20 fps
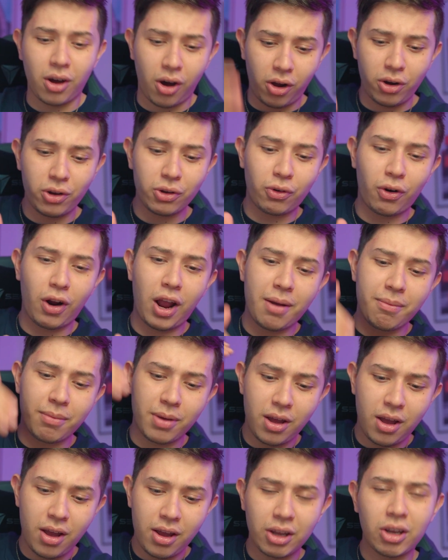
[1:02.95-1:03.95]
hologram
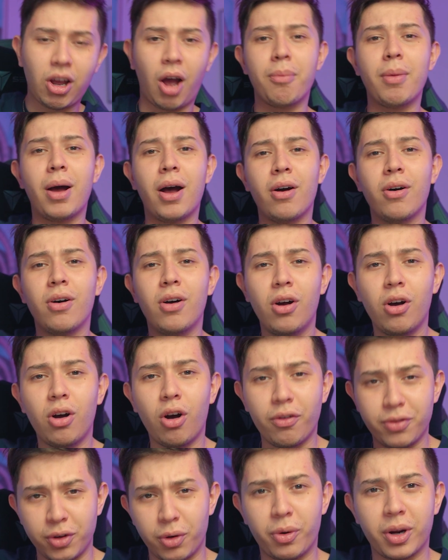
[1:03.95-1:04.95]
come out
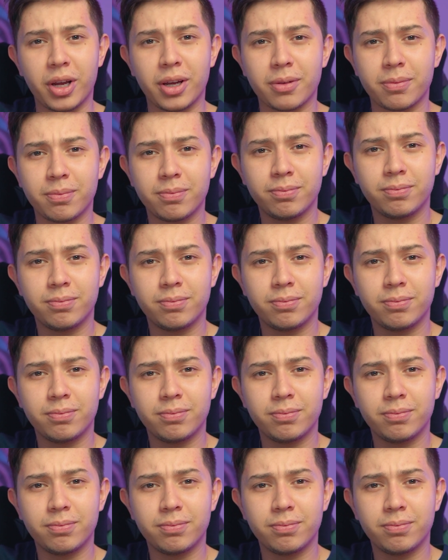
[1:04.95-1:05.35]
of your ring.